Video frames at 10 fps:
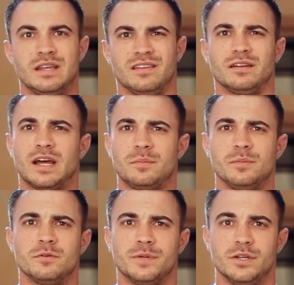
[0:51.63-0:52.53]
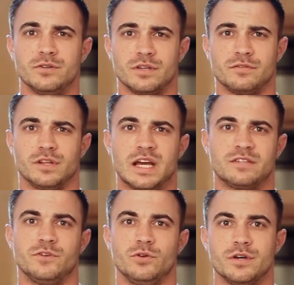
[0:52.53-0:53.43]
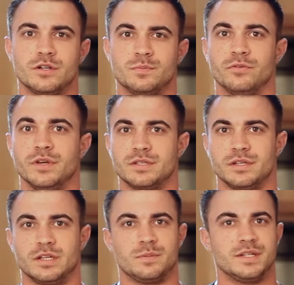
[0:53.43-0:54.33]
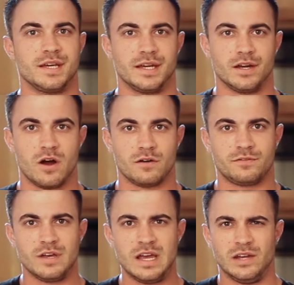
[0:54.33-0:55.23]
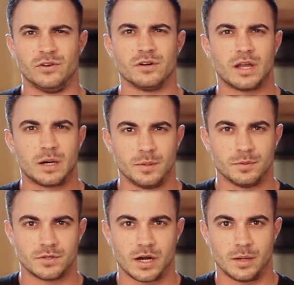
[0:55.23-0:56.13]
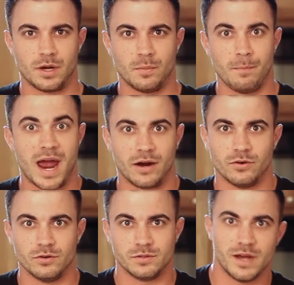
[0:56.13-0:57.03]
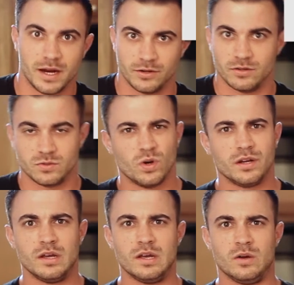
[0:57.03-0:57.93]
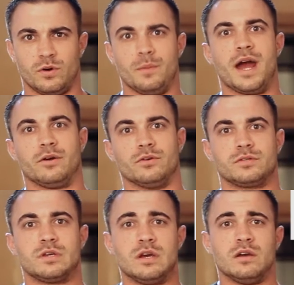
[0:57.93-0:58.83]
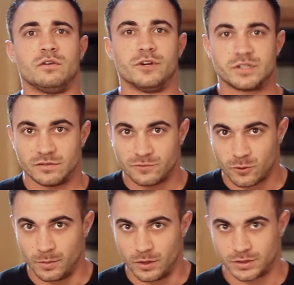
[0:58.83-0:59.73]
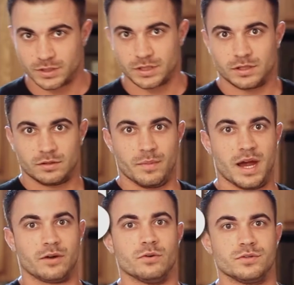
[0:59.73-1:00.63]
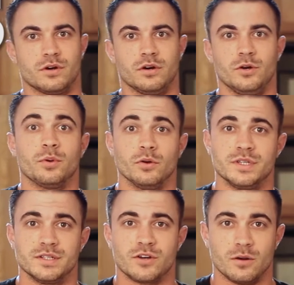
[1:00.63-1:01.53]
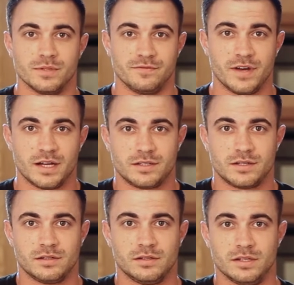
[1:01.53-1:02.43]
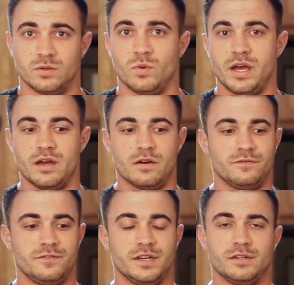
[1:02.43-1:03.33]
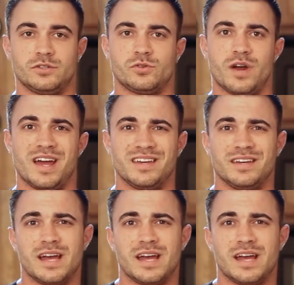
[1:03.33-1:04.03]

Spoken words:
that a lot of people have been using for the last few years, but recently it's been taking off. And you hear a lot of people talking about macros. What are macros? First and foremost, macros are your proteins, carbs, and fats. It's a way of tracking